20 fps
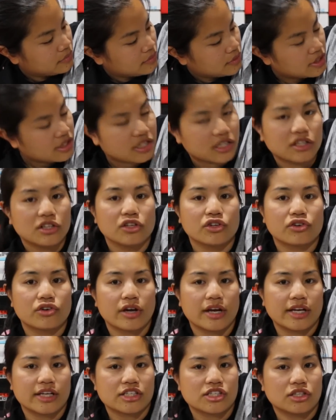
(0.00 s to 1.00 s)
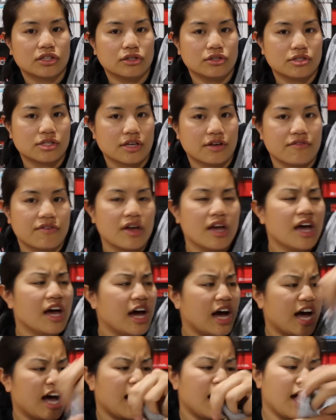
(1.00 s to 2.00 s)
This is a Loot Crate exclusive.
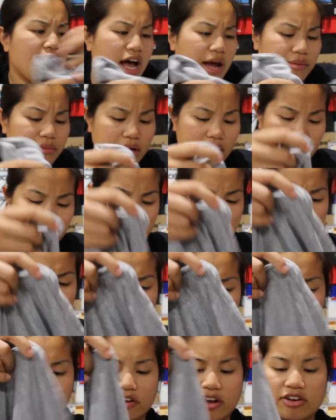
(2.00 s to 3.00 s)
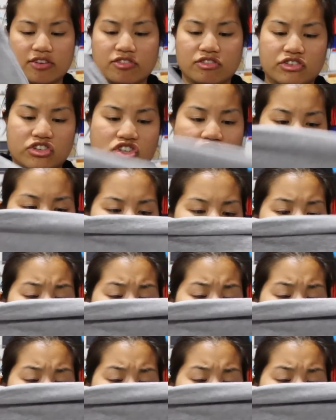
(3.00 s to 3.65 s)
I'm not a huge fan of the shirt.